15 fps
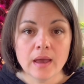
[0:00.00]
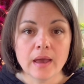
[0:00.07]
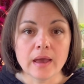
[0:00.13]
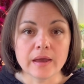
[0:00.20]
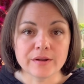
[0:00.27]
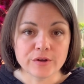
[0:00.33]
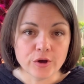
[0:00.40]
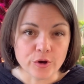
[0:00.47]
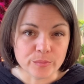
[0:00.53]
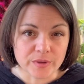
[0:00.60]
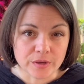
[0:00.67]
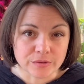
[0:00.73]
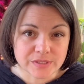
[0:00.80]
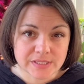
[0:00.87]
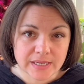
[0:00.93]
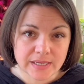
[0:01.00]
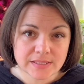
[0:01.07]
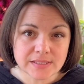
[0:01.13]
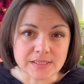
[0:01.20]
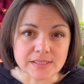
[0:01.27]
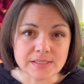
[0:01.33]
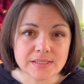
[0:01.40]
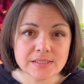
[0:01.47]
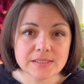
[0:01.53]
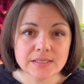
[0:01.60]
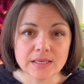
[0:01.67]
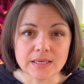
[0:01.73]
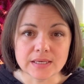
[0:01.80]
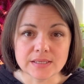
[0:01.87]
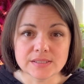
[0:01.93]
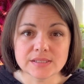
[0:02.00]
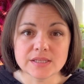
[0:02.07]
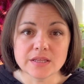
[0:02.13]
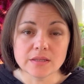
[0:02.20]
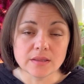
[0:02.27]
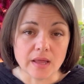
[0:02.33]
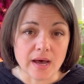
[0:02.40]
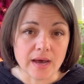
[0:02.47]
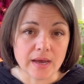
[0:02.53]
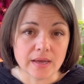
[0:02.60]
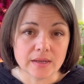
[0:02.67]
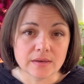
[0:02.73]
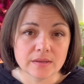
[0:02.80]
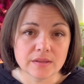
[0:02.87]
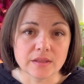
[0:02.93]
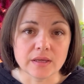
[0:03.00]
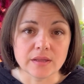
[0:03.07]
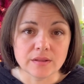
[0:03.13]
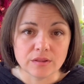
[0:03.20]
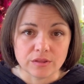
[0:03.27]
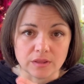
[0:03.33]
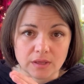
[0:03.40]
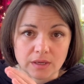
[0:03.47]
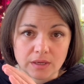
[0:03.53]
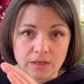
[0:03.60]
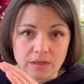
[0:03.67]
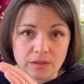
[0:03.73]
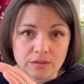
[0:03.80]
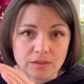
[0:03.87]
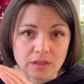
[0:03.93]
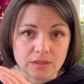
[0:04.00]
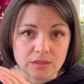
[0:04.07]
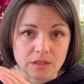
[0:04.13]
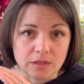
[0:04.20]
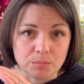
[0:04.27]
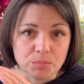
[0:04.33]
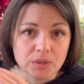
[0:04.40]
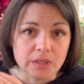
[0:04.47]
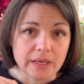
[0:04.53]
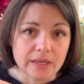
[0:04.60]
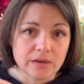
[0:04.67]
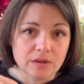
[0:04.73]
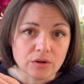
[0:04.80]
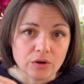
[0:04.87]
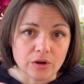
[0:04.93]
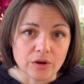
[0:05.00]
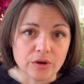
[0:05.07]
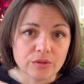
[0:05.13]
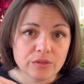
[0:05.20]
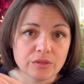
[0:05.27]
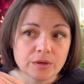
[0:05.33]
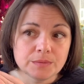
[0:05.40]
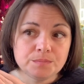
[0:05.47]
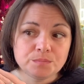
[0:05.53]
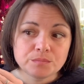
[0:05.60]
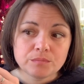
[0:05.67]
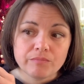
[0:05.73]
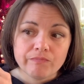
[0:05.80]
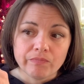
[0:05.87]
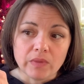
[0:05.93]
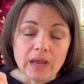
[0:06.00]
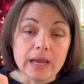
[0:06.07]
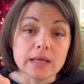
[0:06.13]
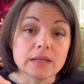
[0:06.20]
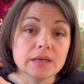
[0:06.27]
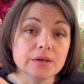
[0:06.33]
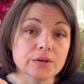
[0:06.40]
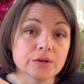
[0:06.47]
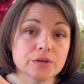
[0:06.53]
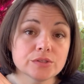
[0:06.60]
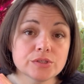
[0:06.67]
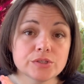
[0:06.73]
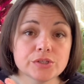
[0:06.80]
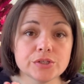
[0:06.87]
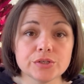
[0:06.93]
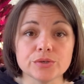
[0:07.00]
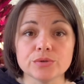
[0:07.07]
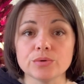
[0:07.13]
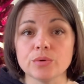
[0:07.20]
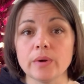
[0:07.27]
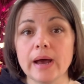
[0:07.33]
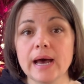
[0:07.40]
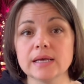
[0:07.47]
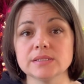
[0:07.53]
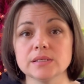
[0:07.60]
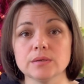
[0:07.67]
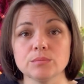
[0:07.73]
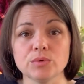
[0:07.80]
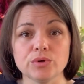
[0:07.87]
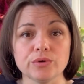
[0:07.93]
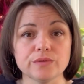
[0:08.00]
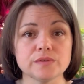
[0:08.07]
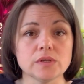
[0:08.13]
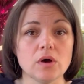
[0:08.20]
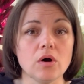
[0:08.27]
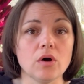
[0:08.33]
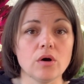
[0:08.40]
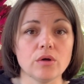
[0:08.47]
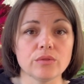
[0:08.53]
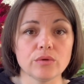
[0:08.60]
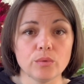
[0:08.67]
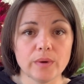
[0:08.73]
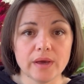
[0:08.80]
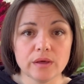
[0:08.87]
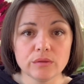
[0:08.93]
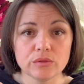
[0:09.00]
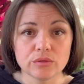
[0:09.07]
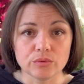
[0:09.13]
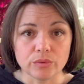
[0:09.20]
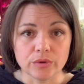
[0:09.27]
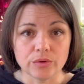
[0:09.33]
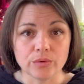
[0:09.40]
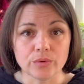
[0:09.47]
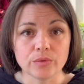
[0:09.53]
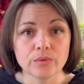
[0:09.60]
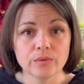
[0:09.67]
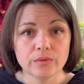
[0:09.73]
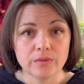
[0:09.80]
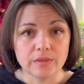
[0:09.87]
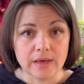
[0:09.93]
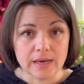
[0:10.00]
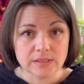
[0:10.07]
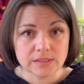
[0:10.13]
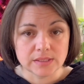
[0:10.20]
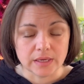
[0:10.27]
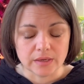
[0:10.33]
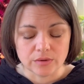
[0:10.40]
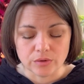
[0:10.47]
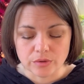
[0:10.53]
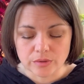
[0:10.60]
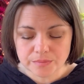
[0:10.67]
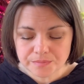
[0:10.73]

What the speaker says: And homeostasis is the line that the planet Earth adheres to as it moves all the way through that cycle.